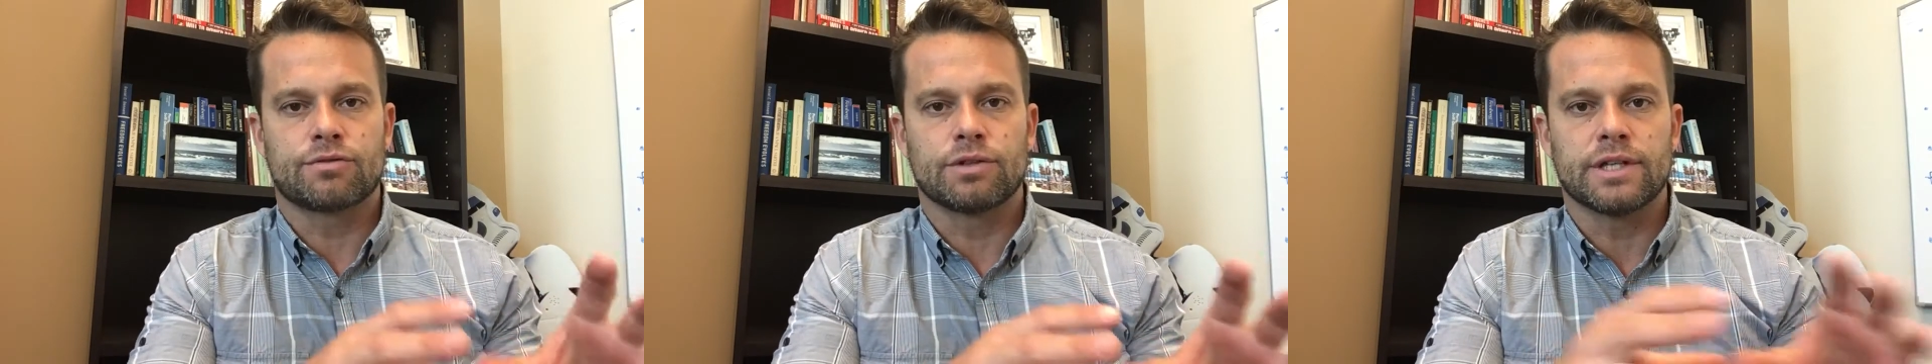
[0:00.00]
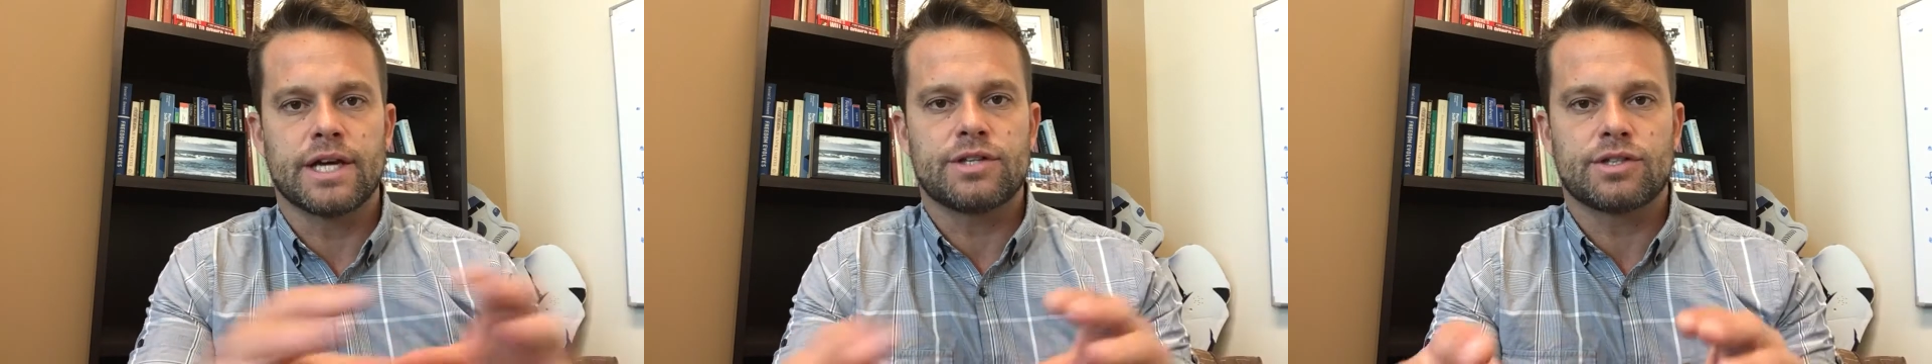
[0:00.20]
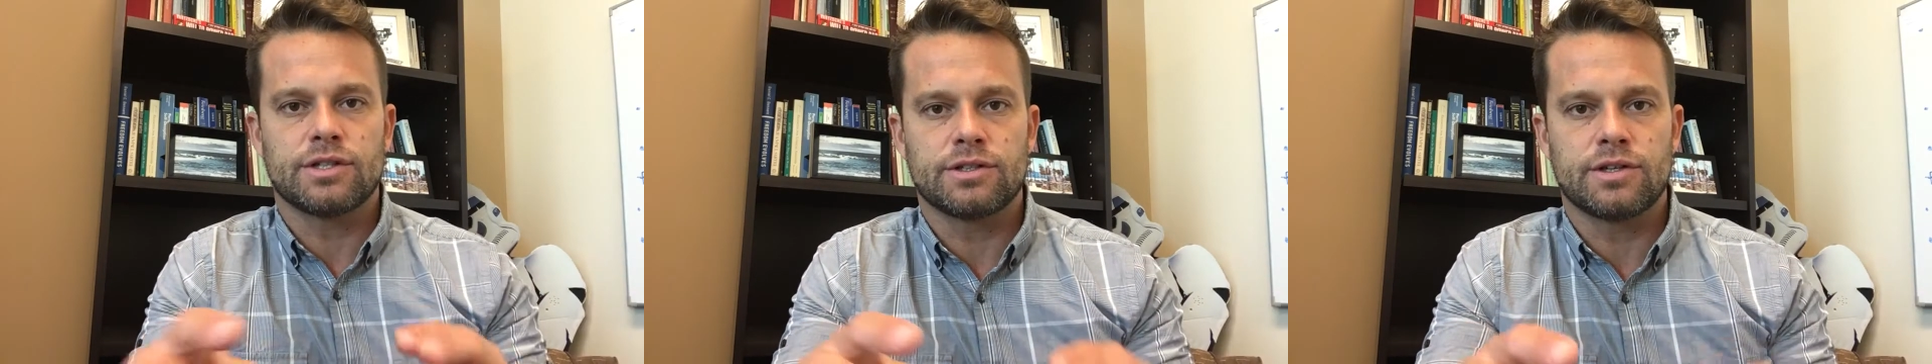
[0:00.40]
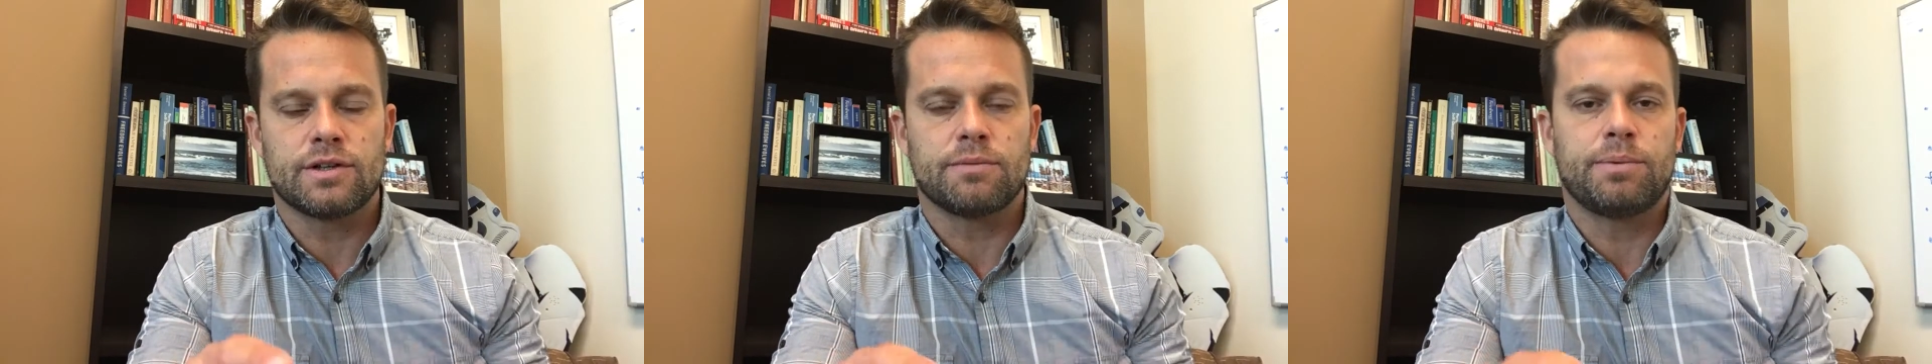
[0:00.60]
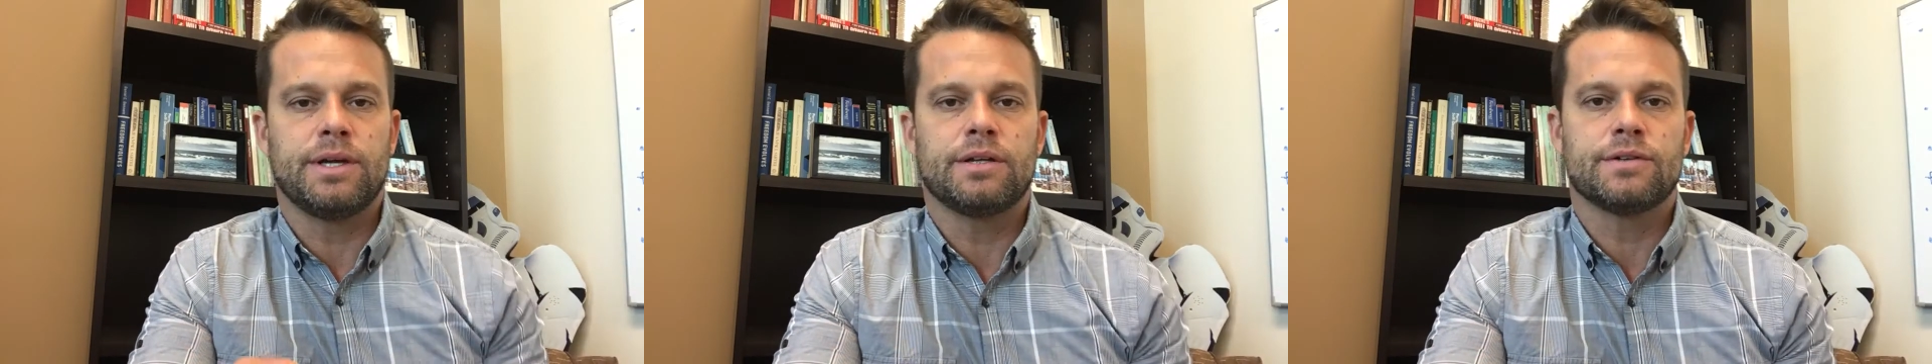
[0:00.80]
relation to the
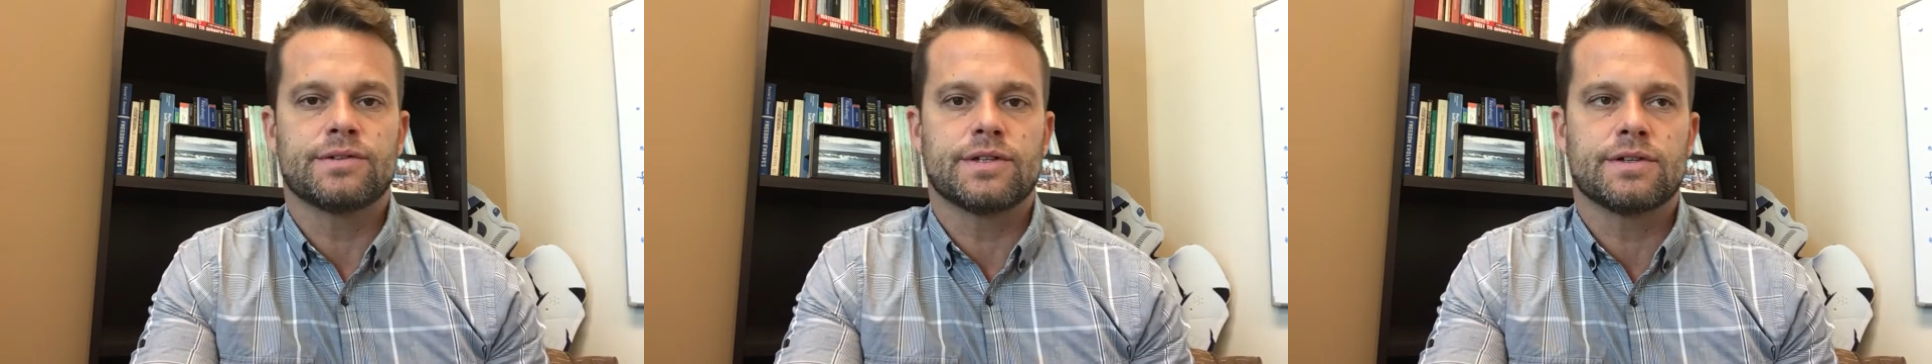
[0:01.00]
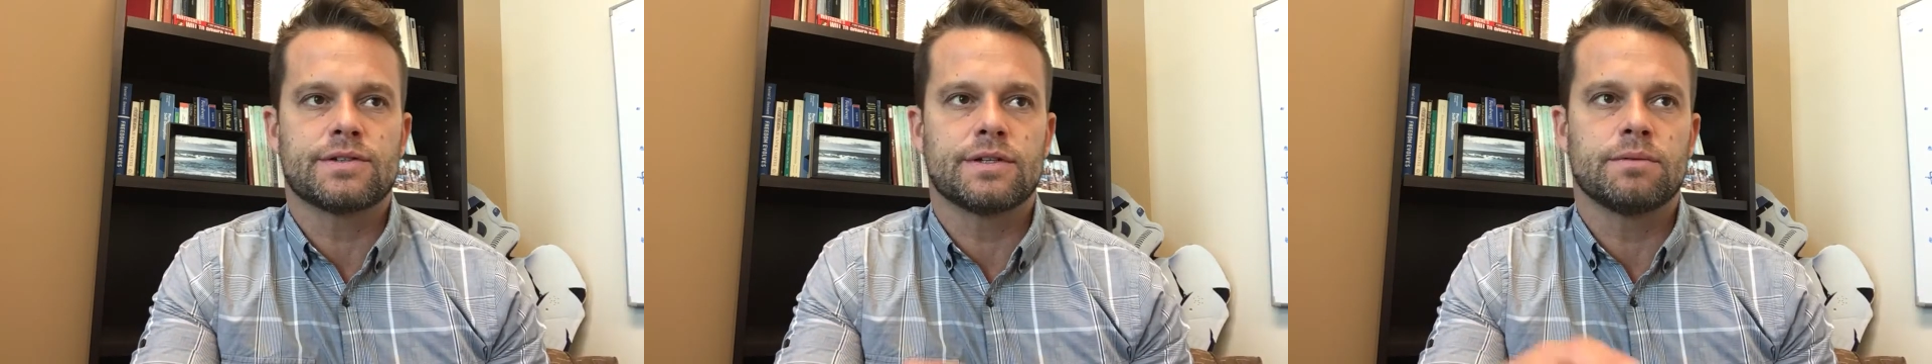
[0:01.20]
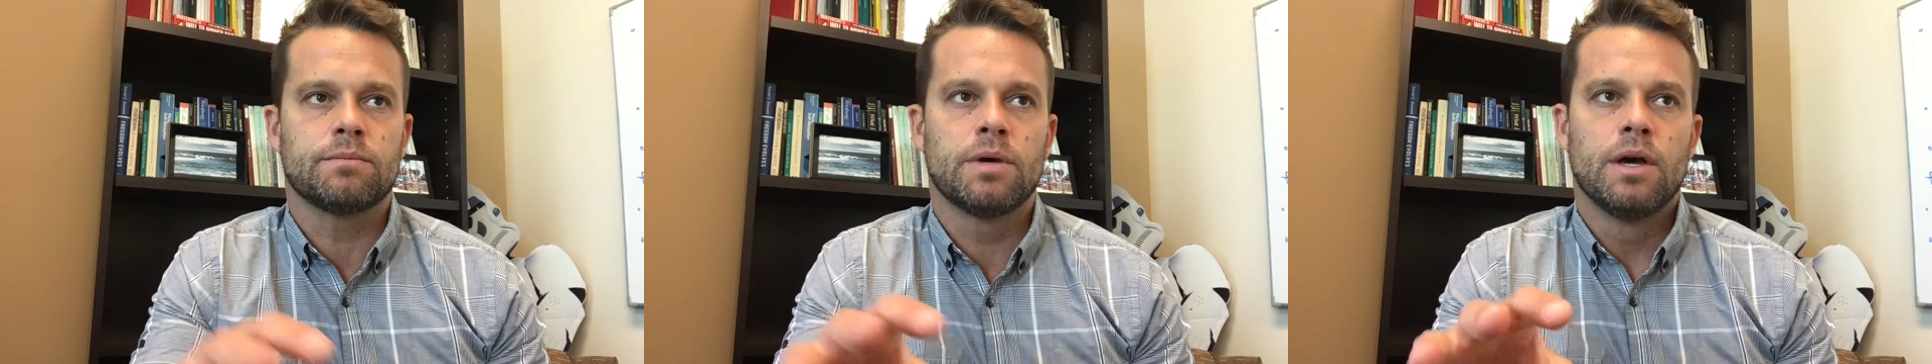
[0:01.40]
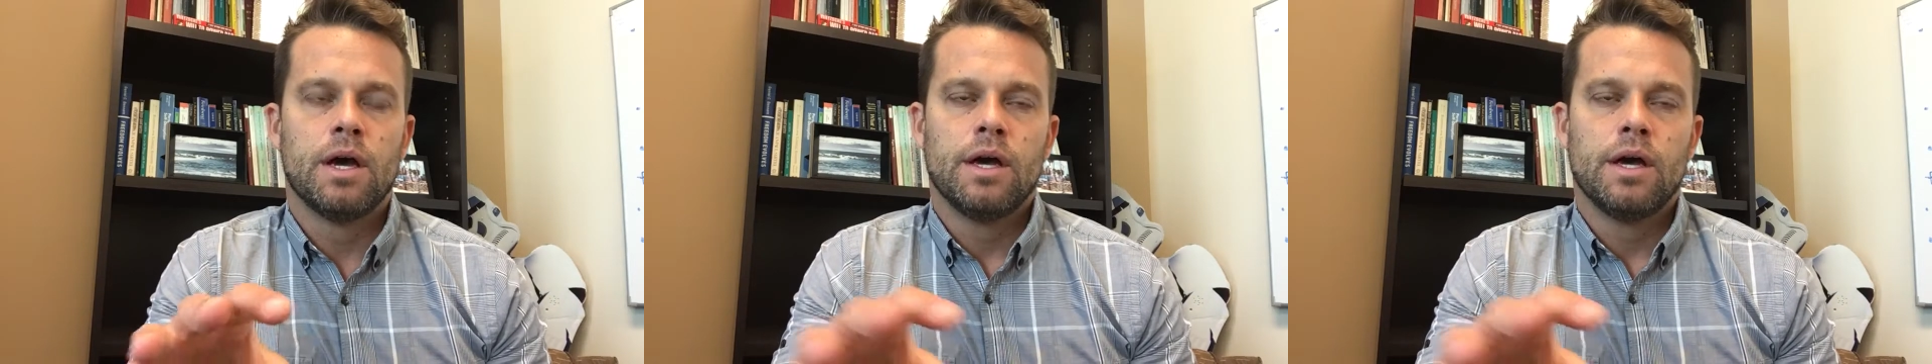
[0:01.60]
penal system,